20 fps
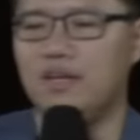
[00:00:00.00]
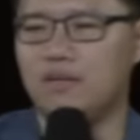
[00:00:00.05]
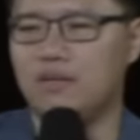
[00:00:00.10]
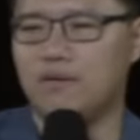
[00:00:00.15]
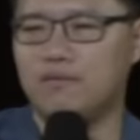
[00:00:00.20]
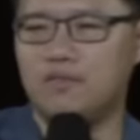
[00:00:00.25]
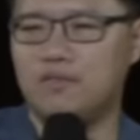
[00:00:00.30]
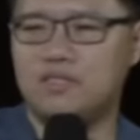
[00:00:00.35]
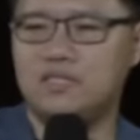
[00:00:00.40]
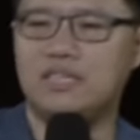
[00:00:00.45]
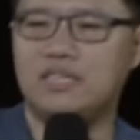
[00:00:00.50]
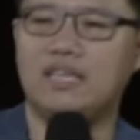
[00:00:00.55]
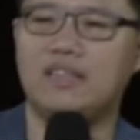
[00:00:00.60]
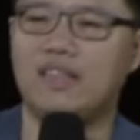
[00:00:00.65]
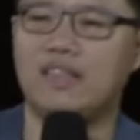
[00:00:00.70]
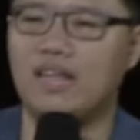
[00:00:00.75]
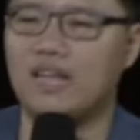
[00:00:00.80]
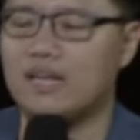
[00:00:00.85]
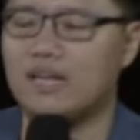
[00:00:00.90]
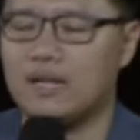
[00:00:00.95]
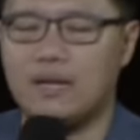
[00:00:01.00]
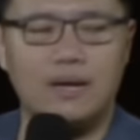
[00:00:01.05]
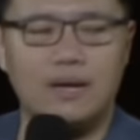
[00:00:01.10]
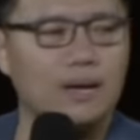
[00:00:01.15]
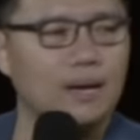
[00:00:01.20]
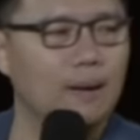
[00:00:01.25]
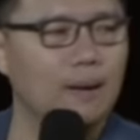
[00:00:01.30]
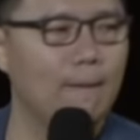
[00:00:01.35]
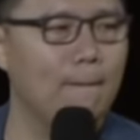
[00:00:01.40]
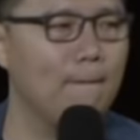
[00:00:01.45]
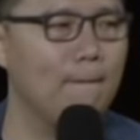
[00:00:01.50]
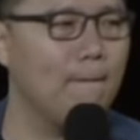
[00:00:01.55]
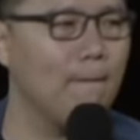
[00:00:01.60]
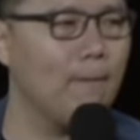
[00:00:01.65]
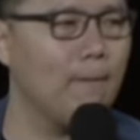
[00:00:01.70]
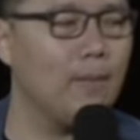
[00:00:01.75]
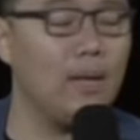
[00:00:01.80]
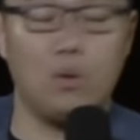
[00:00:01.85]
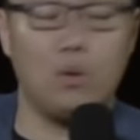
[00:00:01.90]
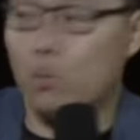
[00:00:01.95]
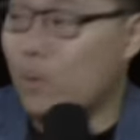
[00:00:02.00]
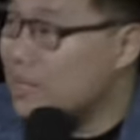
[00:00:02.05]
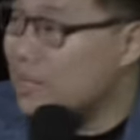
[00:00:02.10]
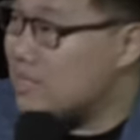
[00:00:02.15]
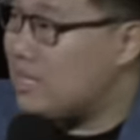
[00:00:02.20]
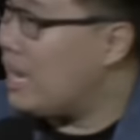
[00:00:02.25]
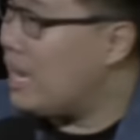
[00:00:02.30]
You have to see that. And once that